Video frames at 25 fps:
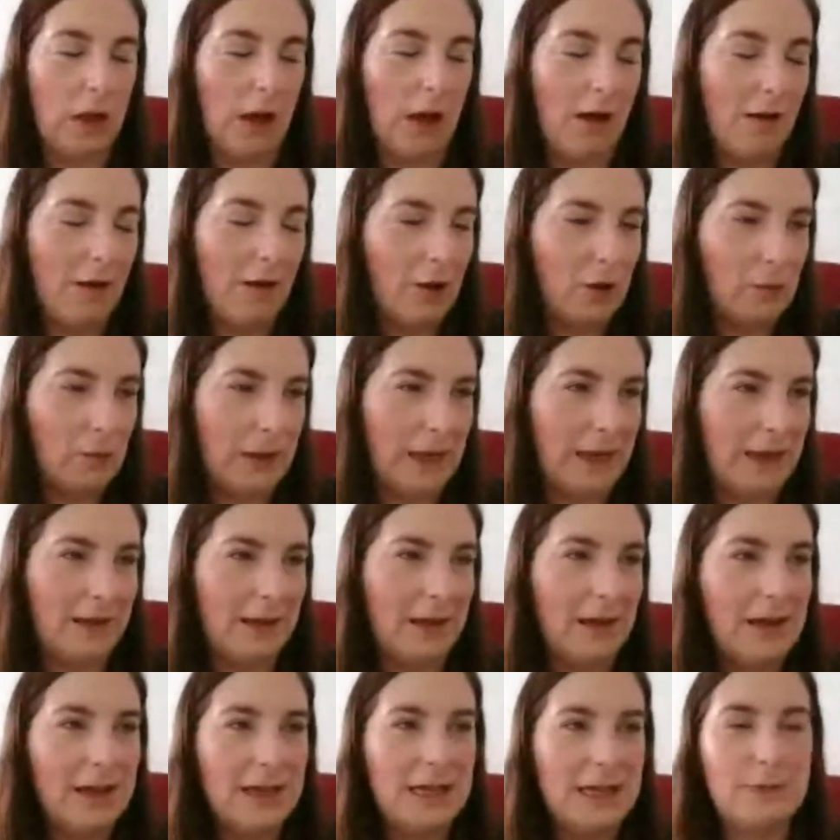all week.
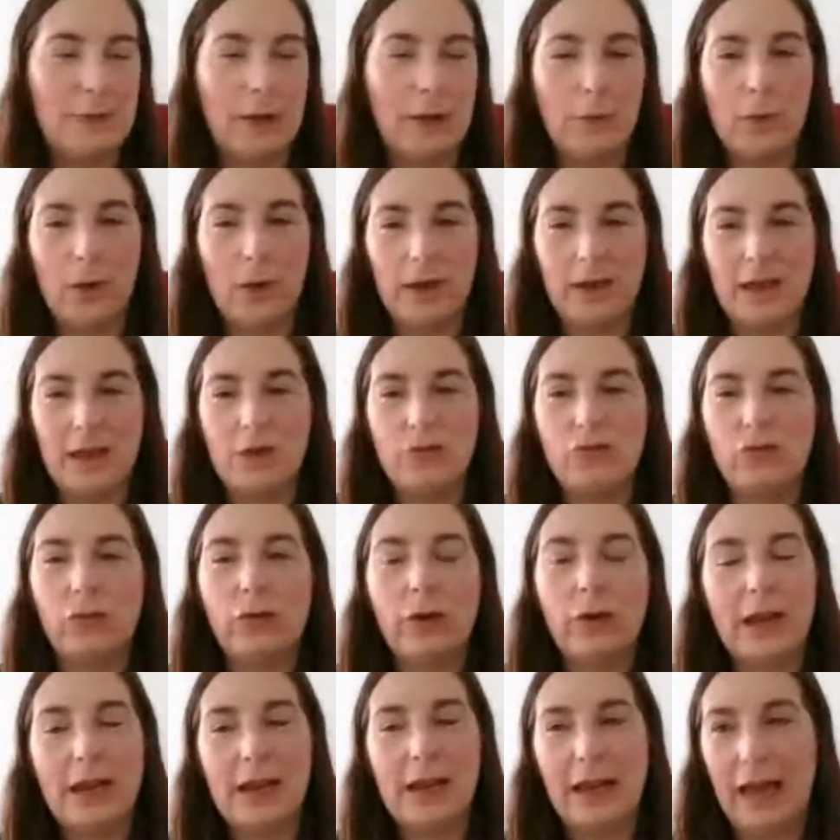He's been working
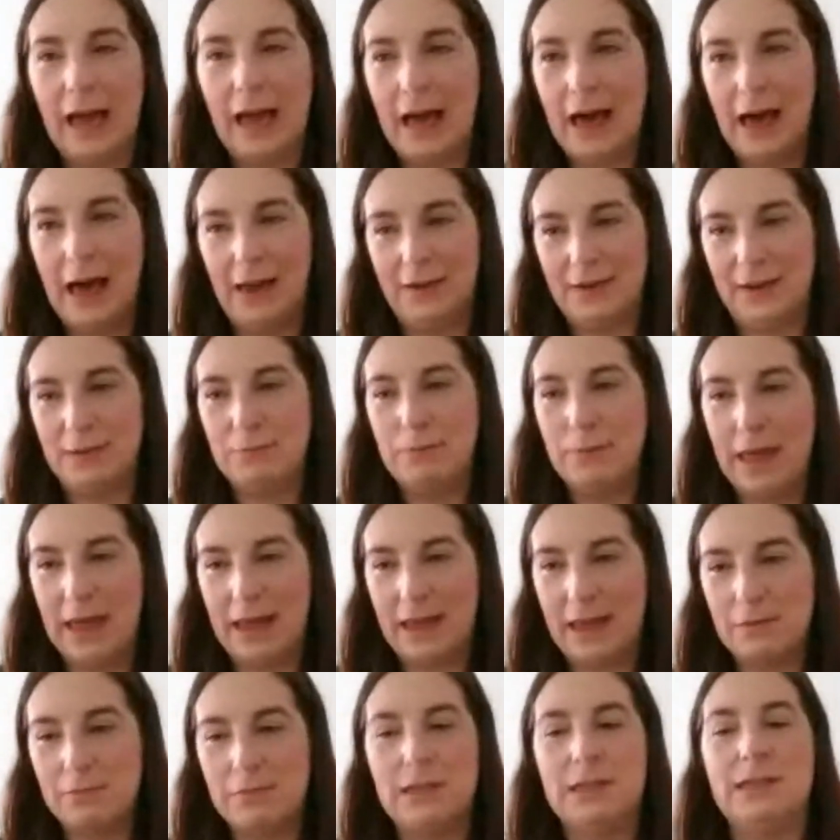really hard and
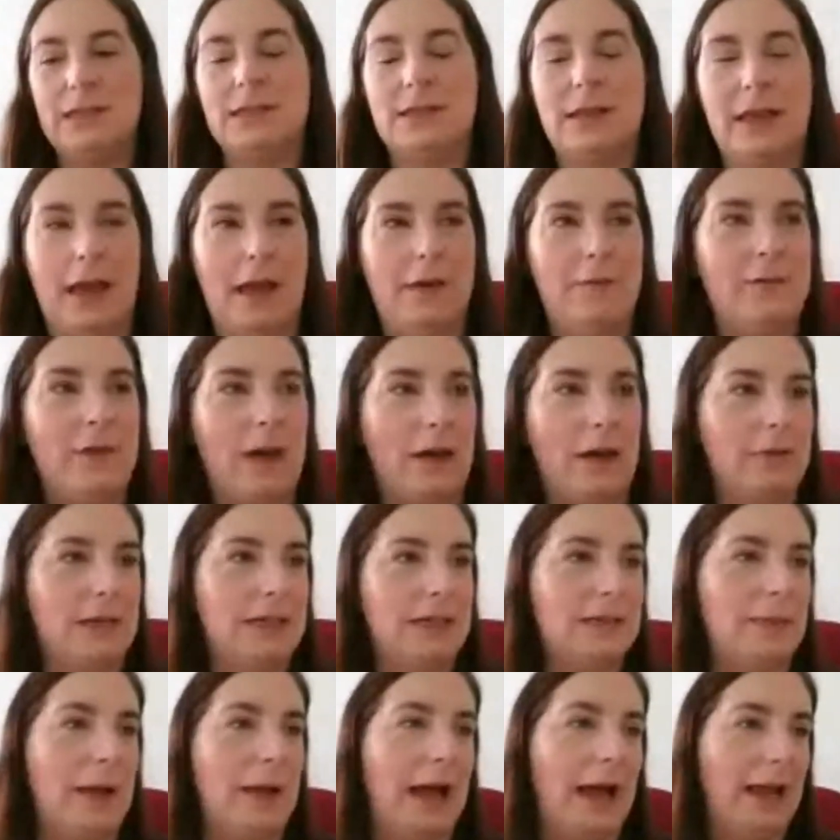making Mrs. K very
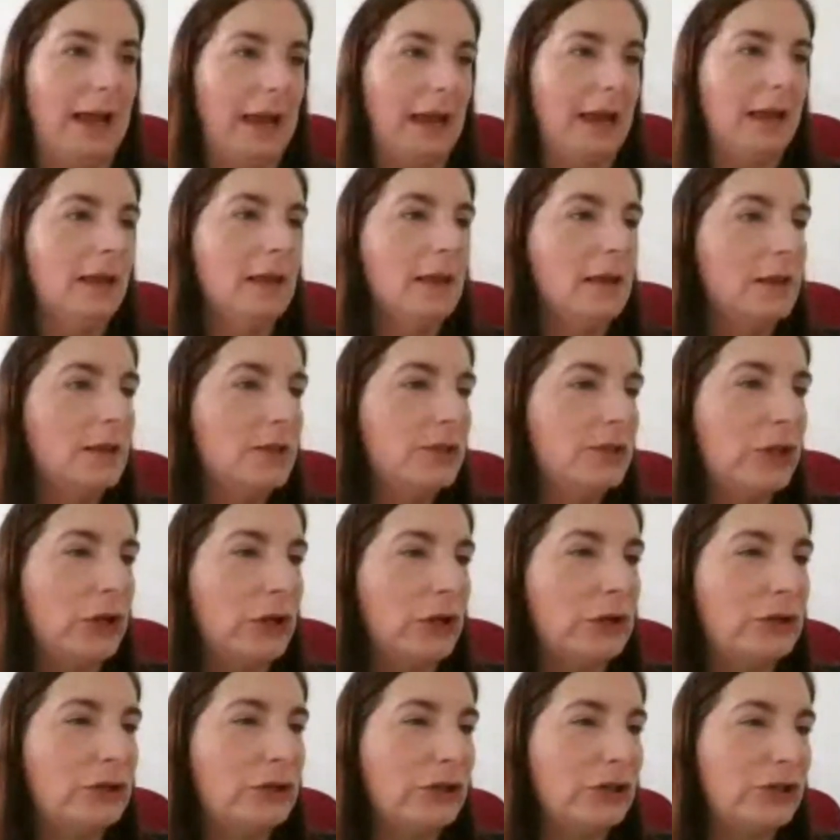smiley. So
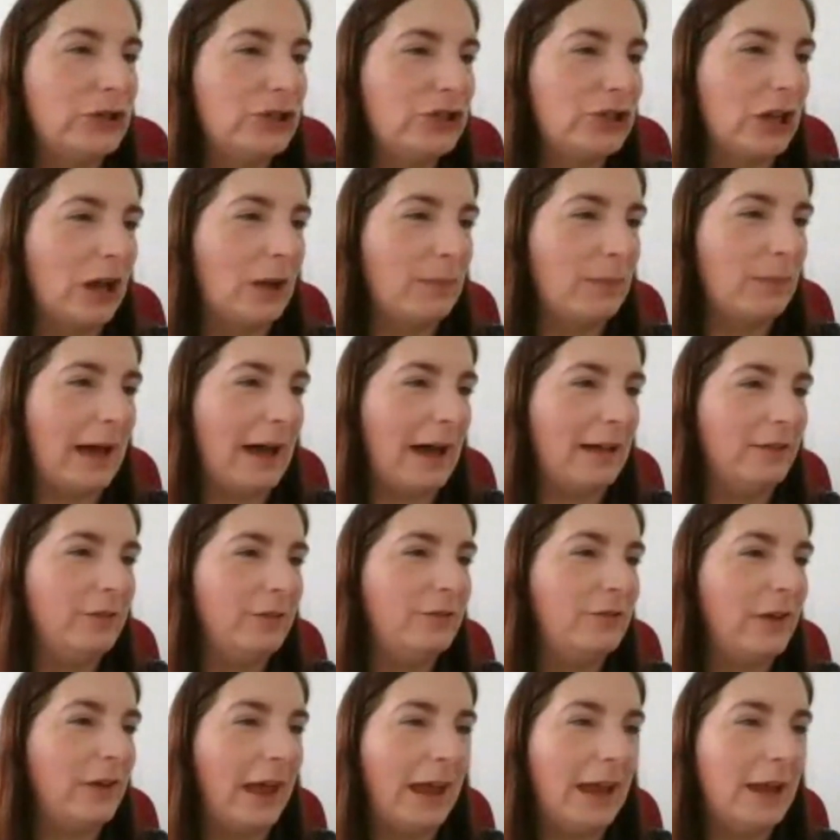good job,
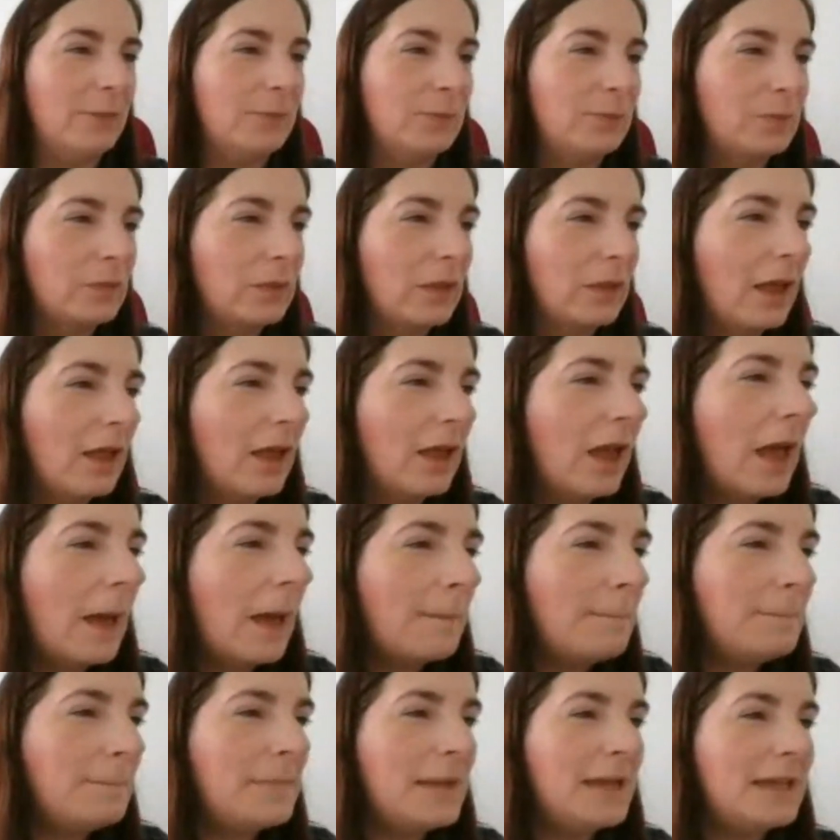Alfie.
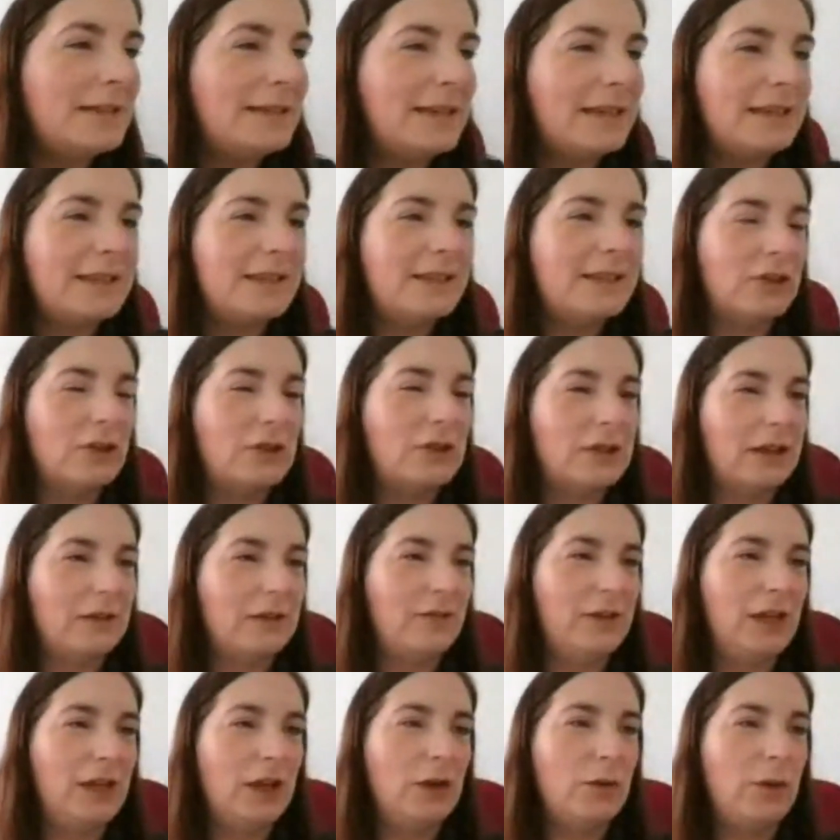Mrs. Sutcliffe,
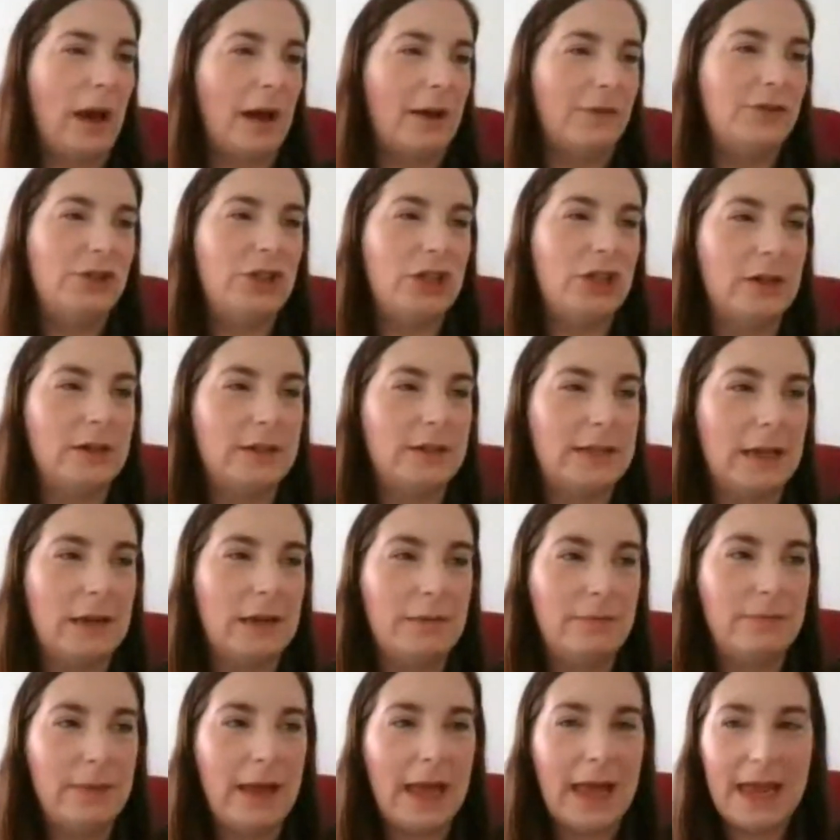you have
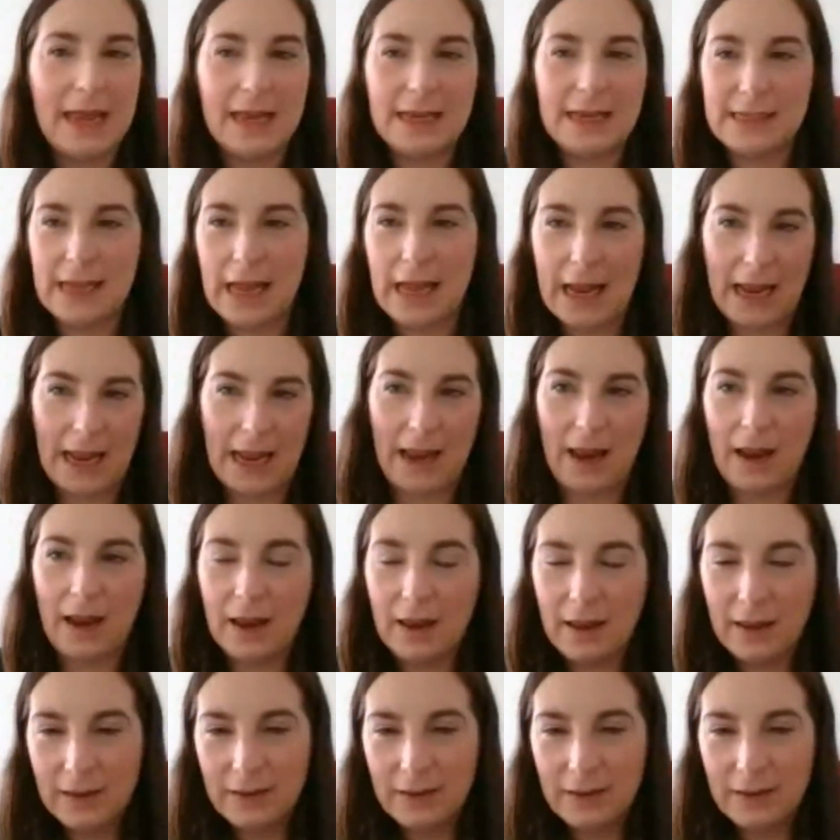chosen Maisie.